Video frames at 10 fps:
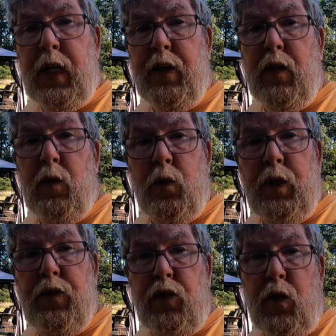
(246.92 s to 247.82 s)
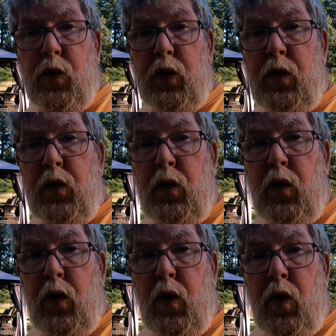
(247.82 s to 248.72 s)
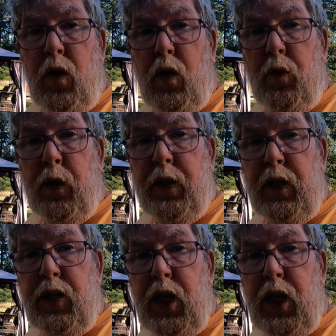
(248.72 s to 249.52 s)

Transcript: either with solar or with the